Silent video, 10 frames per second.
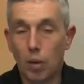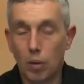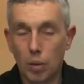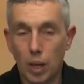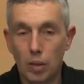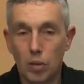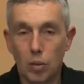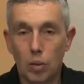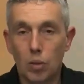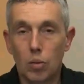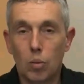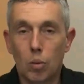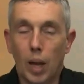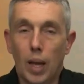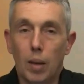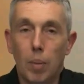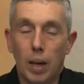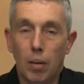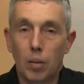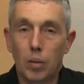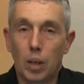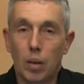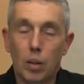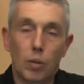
And we also had students who had a background